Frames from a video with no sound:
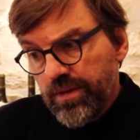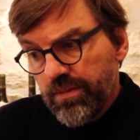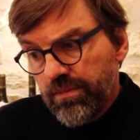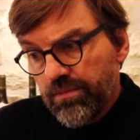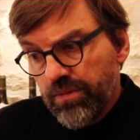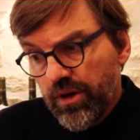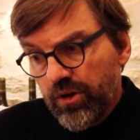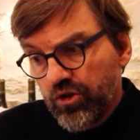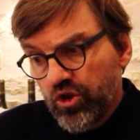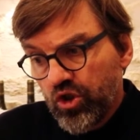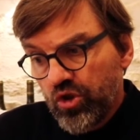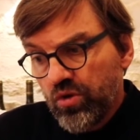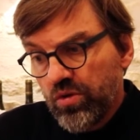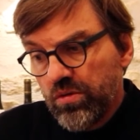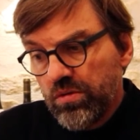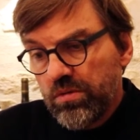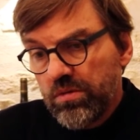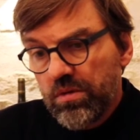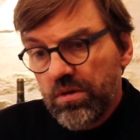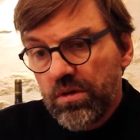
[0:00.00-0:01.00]

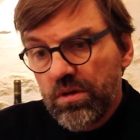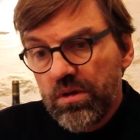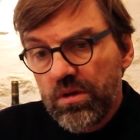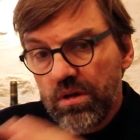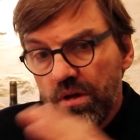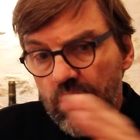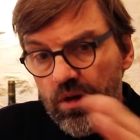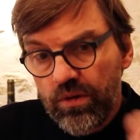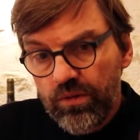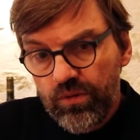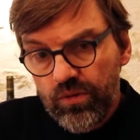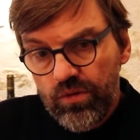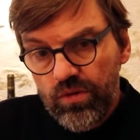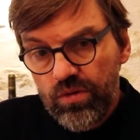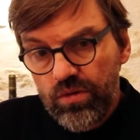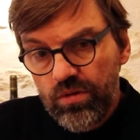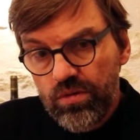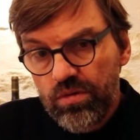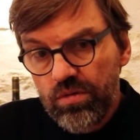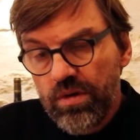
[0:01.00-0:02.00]
Blanchot
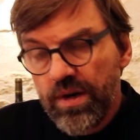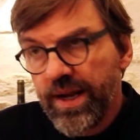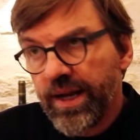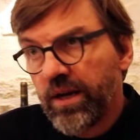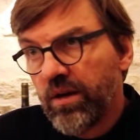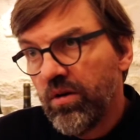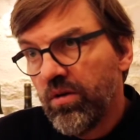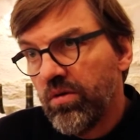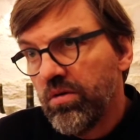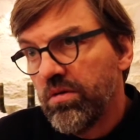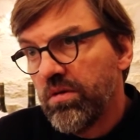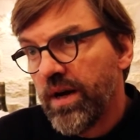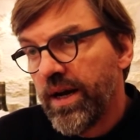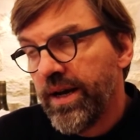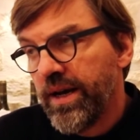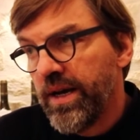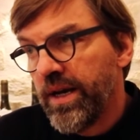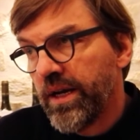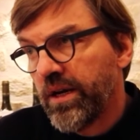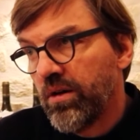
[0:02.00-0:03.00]
onto Les Clos,
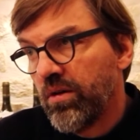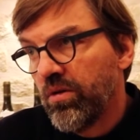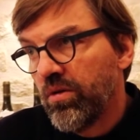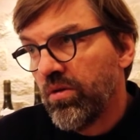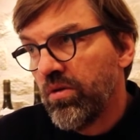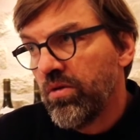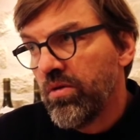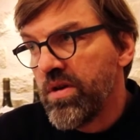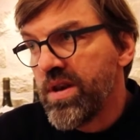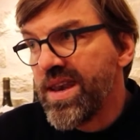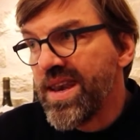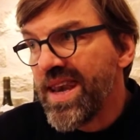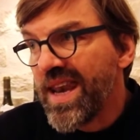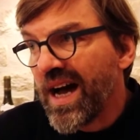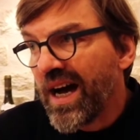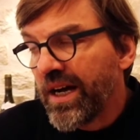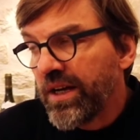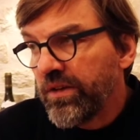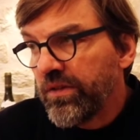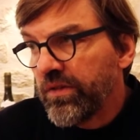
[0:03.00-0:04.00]
and Les Clos,
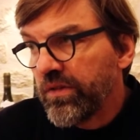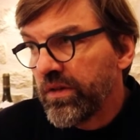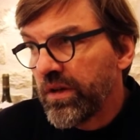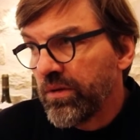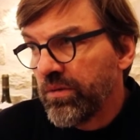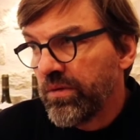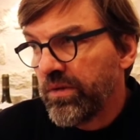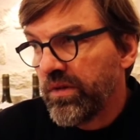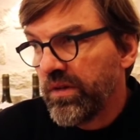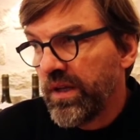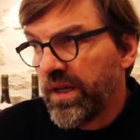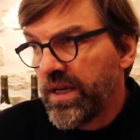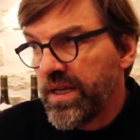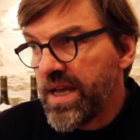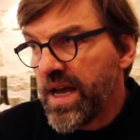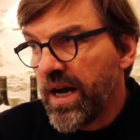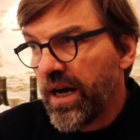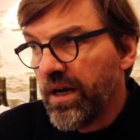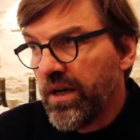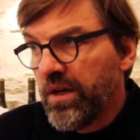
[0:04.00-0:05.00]
nice, I would say,
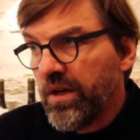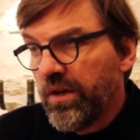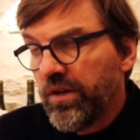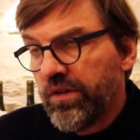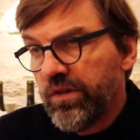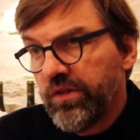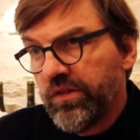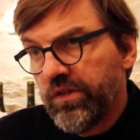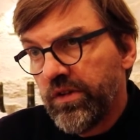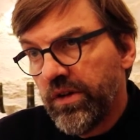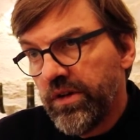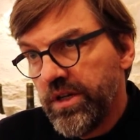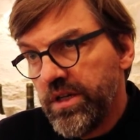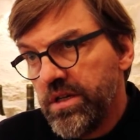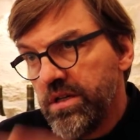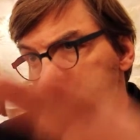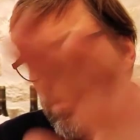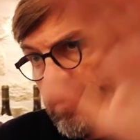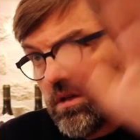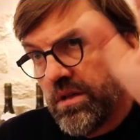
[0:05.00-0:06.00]

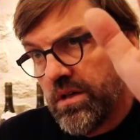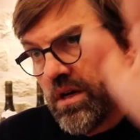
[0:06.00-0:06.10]
sunny,